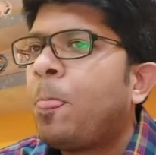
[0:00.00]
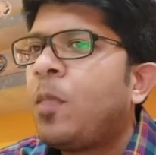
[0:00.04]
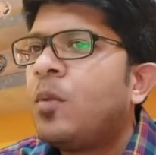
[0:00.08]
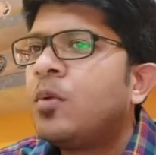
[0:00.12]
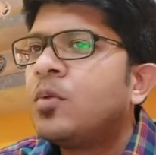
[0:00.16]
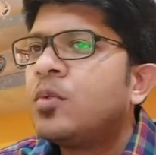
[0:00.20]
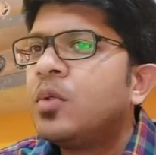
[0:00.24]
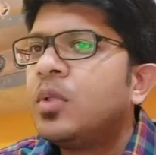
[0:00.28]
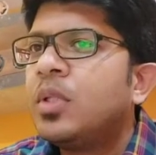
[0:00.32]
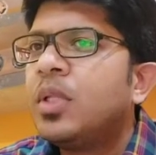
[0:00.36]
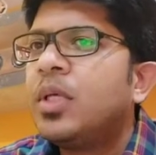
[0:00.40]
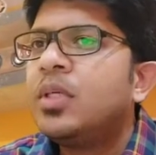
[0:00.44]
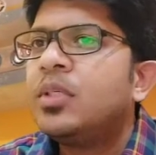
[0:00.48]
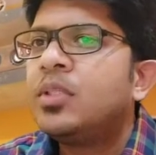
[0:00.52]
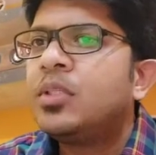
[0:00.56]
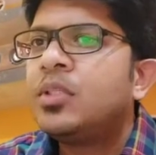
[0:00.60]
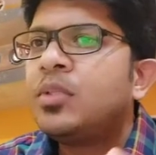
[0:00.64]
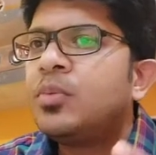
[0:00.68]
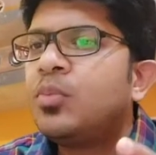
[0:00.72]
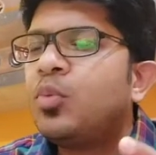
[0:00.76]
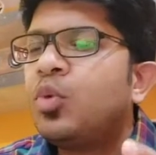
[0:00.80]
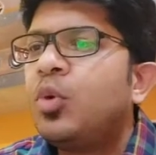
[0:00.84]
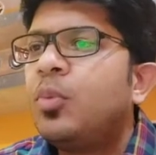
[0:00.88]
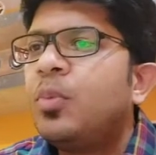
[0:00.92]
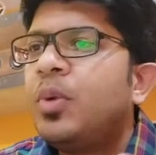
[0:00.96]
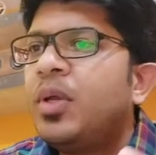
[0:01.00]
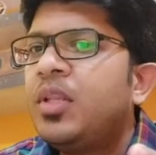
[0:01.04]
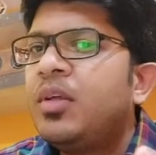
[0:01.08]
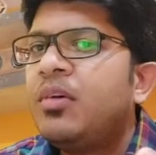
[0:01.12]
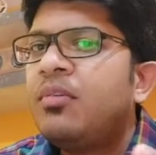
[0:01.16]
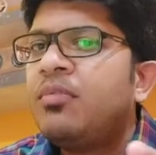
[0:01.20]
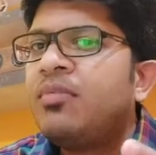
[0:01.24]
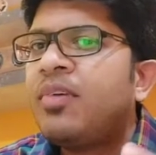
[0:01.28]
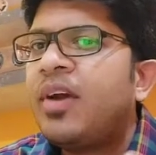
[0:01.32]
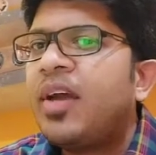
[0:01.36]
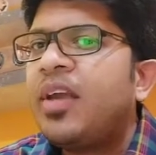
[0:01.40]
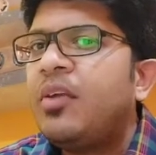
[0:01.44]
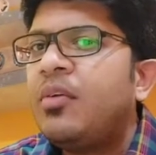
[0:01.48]
So this would be the
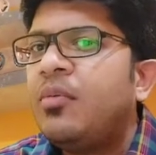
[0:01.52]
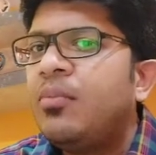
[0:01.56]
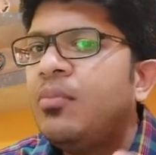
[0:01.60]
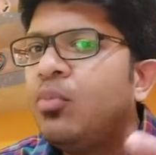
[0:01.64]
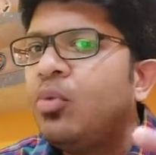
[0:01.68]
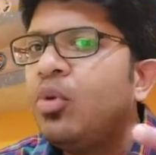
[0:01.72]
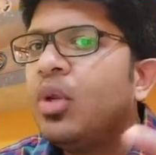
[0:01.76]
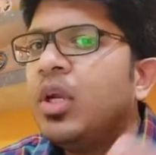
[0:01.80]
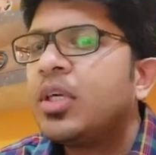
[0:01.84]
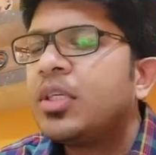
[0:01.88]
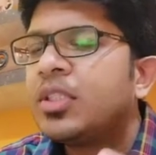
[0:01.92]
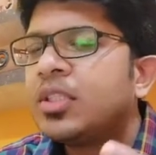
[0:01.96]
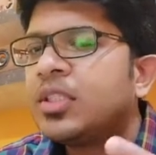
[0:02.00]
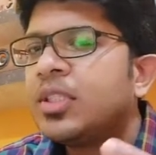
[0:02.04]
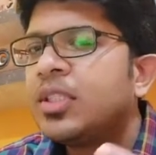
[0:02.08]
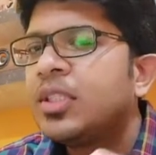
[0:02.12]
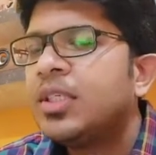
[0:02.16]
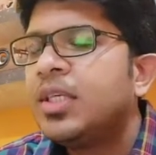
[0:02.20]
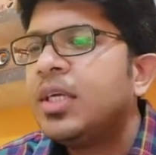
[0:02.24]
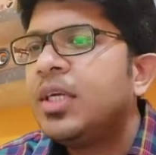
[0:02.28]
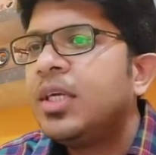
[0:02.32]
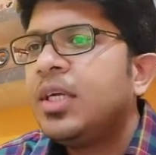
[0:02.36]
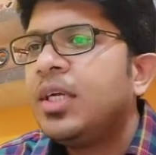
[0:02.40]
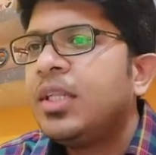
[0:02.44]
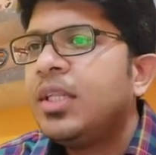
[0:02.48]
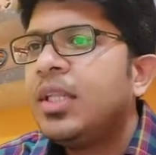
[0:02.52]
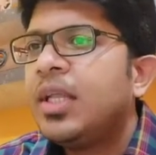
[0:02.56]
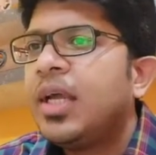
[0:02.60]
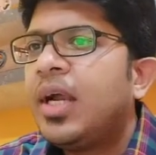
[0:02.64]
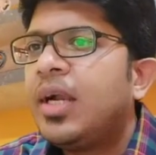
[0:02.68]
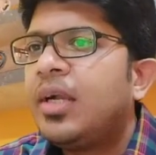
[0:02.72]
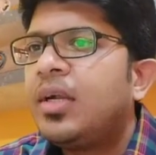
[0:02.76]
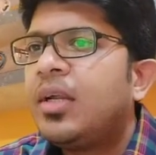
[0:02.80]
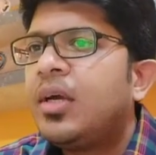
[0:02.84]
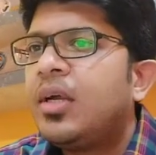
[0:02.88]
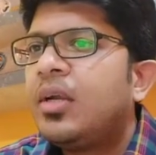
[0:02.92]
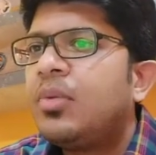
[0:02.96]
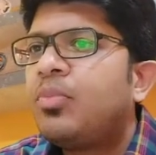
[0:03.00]
5 bullets
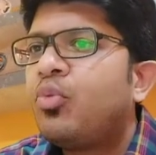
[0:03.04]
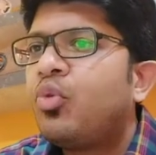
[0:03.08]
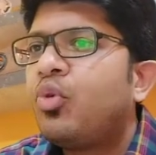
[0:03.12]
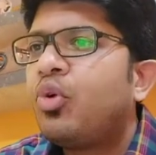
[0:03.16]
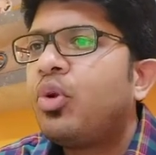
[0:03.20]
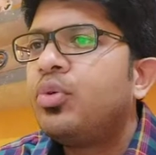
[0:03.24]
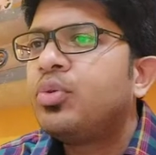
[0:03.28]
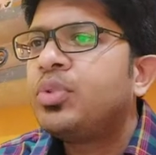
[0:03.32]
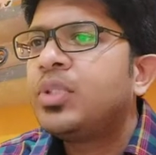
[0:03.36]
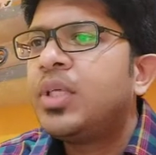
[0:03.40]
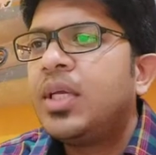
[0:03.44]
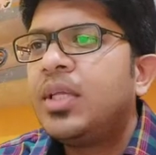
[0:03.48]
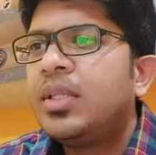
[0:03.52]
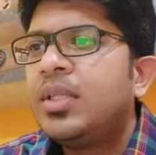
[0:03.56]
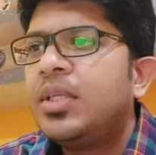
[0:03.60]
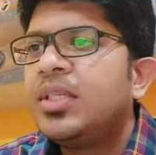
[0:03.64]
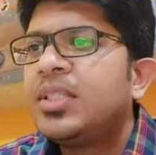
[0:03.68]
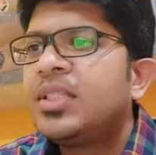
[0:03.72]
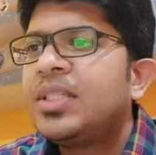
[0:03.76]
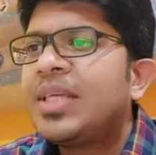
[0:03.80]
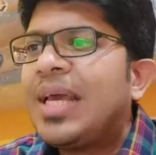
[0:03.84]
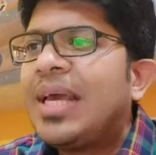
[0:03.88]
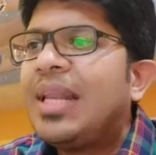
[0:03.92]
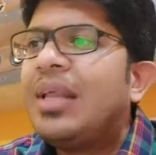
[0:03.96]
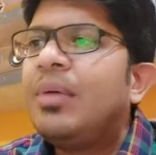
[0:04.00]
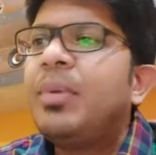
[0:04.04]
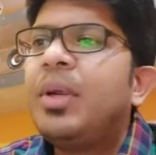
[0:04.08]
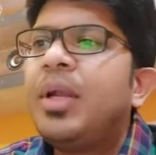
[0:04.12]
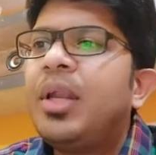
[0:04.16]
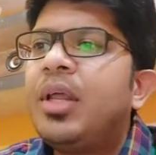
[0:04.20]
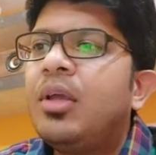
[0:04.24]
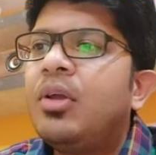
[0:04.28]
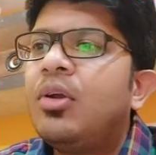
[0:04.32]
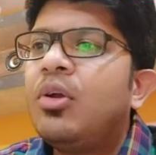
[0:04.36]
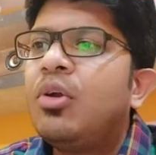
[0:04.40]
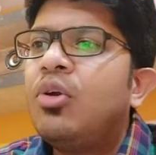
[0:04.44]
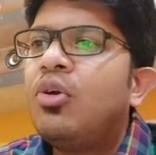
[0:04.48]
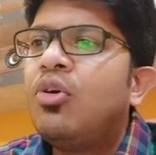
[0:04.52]
that are producing this
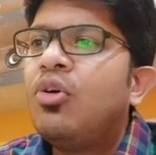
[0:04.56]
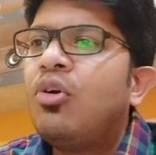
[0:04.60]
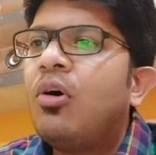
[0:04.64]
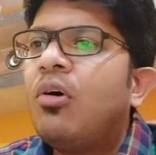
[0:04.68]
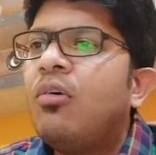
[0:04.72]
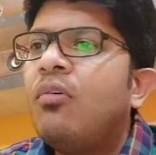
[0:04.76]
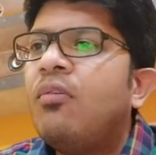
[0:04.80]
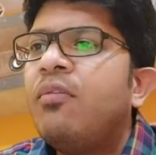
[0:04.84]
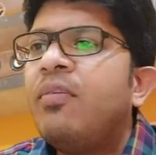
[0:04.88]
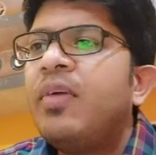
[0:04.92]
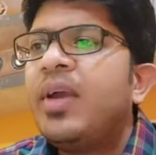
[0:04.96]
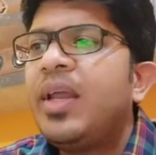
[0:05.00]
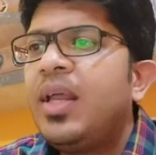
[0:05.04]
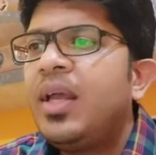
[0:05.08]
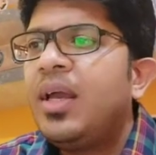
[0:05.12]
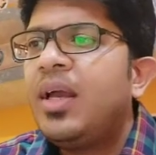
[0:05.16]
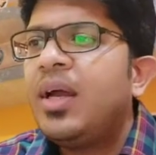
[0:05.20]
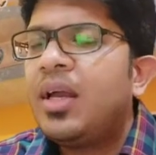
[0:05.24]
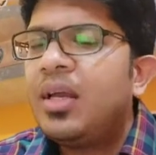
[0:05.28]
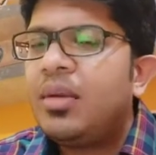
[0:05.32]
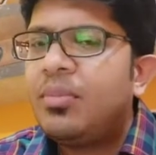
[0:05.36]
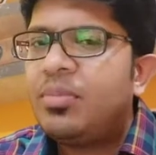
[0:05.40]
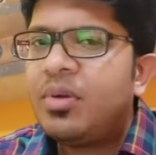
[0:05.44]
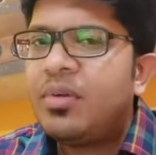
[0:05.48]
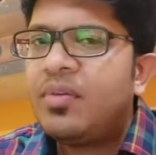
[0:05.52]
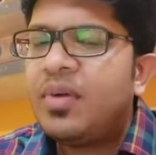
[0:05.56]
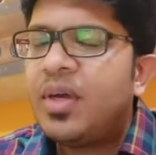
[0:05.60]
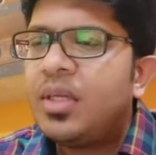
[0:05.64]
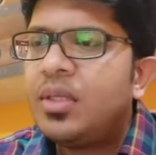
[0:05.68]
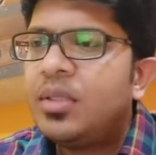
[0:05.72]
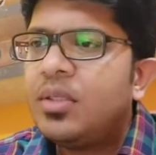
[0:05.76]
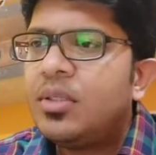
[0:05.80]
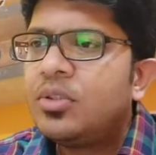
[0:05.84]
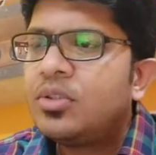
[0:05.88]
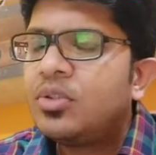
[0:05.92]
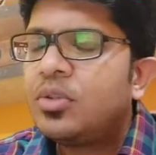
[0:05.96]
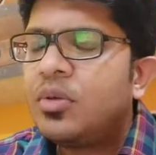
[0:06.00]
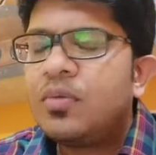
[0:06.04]
calamity of very high
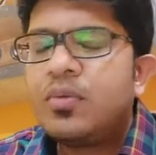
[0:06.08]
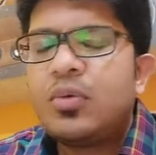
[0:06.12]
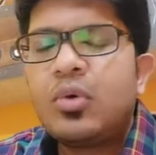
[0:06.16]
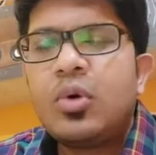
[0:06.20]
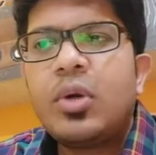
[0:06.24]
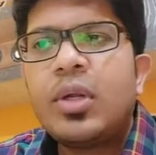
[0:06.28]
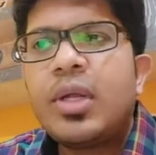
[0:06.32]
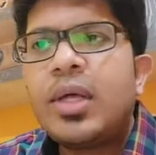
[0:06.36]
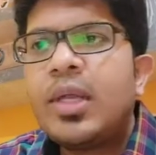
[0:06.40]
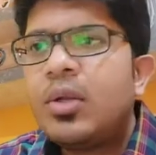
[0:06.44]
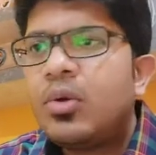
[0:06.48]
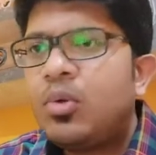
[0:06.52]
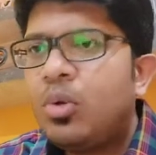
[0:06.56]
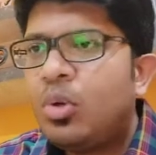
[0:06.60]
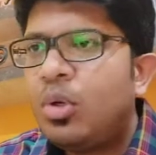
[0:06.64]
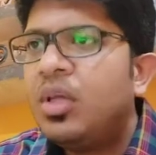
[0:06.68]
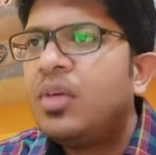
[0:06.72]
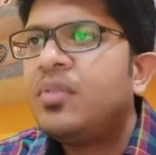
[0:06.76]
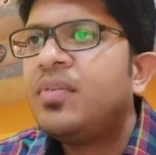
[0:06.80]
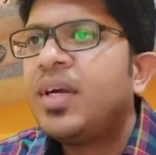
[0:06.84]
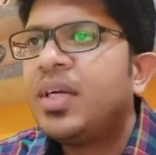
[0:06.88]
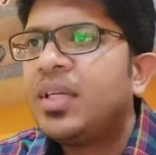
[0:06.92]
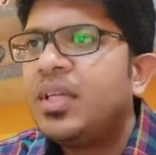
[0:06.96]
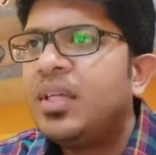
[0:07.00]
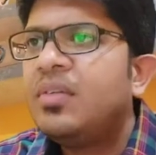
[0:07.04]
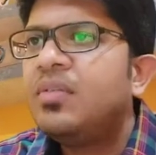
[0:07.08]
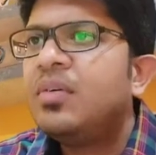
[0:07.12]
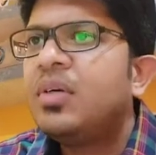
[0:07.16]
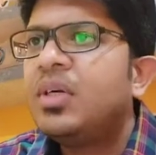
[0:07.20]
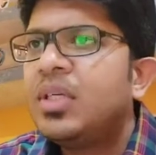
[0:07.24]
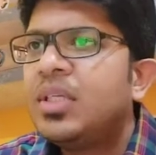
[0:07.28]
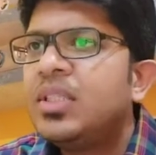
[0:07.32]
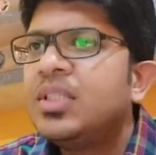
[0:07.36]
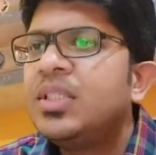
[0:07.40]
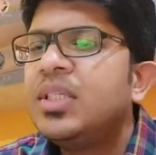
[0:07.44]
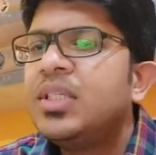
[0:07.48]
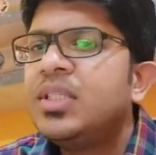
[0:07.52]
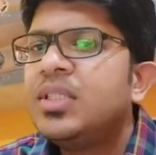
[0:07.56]
prevalence of non-alcoholic fatty liver
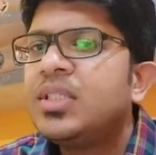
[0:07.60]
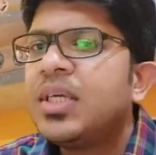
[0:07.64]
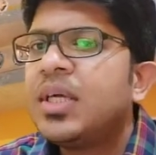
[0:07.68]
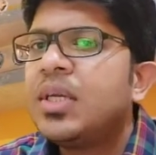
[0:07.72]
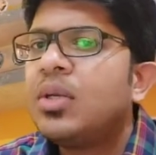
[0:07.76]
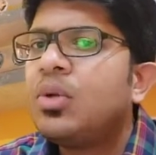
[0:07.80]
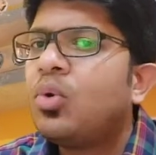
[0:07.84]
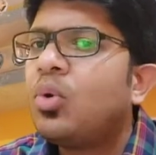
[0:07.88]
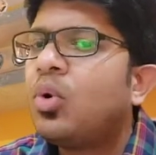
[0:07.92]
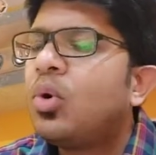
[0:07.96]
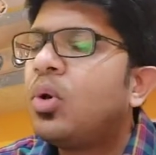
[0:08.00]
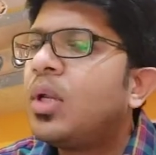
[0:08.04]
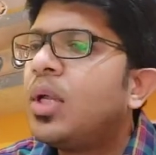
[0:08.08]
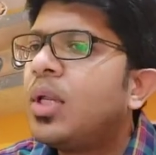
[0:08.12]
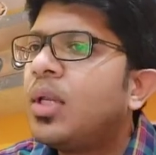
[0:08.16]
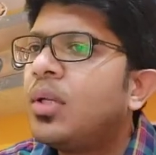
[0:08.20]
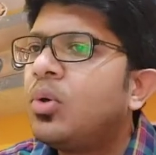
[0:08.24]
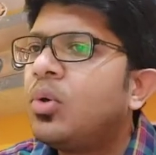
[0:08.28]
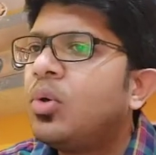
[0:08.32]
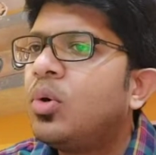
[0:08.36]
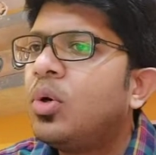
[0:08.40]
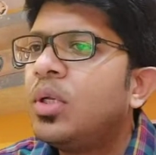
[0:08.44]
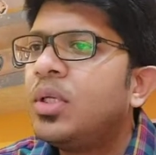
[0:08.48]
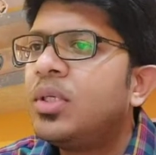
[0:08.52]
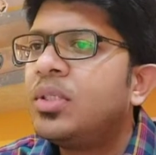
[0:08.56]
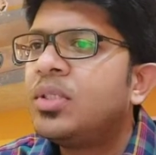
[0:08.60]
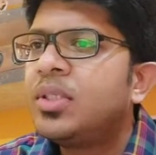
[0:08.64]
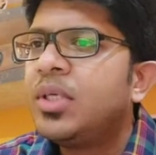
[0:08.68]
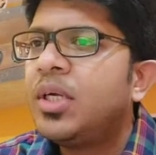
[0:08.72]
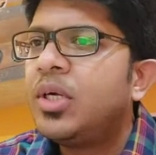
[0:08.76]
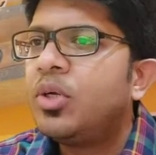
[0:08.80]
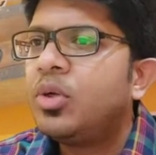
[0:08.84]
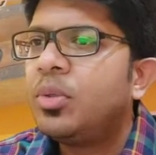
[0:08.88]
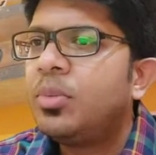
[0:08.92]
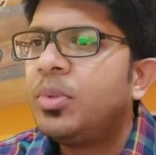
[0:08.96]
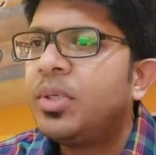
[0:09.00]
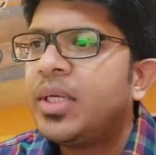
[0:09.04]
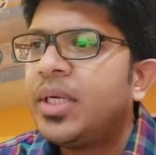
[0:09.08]
disease and non-alcoholic
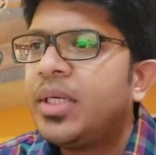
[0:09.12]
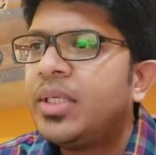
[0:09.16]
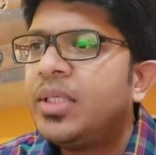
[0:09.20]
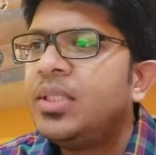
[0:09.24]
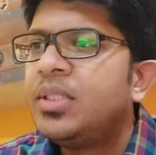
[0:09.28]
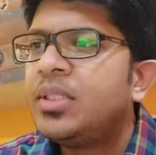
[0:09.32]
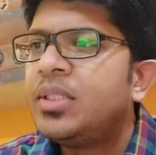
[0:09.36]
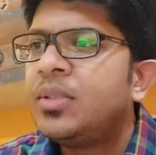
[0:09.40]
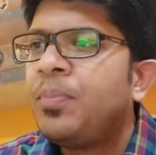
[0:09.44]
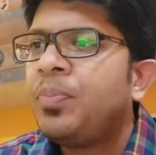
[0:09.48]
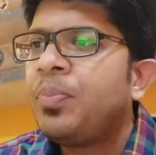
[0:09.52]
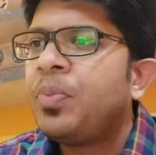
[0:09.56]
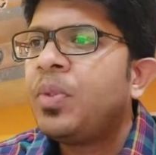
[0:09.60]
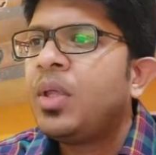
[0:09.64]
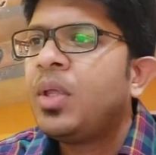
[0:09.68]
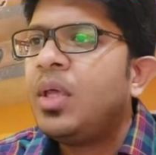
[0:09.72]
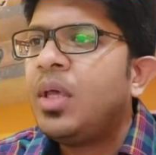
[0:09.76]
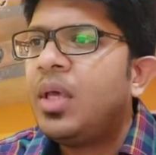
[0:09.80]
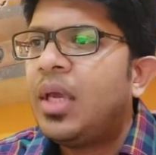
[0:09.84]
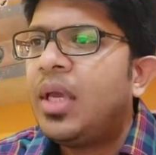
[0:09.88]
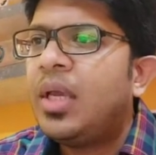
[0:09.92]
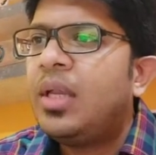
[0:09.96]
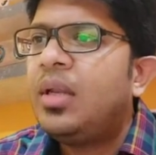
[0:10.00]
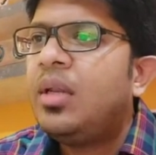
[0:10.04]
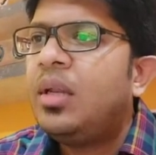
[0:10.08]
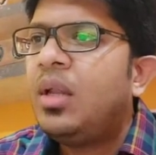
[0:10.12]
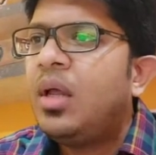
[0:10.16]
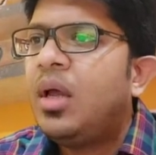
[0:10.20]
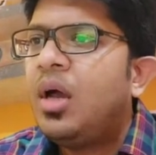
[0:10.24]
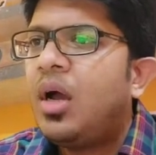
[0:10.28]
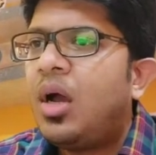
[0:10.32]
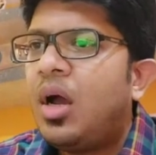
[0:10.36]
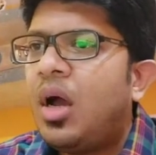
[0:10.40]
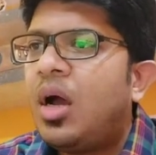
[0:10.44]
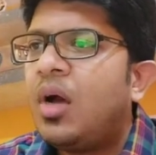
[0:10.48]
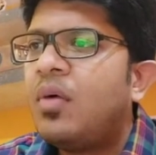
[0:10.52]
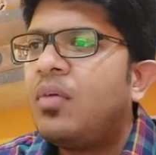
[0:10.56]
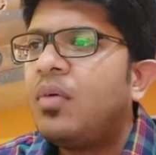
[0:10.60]
steatohepatitis in
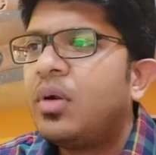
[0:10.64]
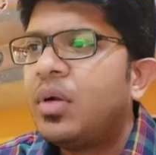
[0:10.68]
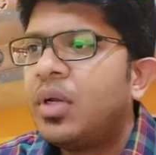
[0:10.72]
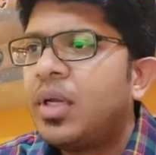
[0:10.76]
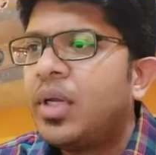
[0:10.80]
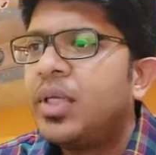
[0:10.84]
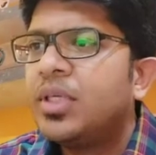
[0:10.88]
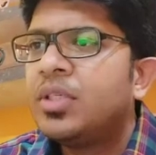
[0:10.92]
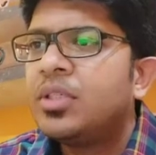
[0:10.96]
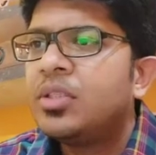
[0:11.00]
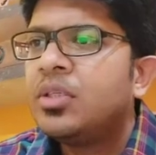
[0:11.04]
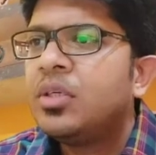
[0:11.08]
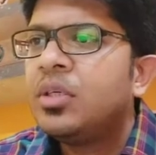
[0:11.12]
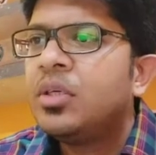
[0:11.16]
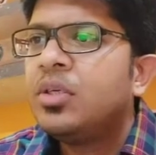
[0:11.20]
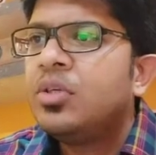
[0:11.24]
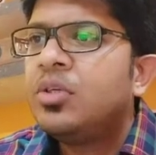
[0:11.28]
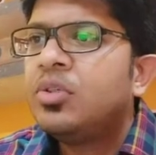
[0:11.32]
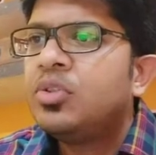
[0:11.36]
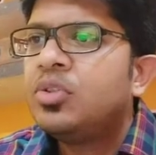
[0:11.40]
our case.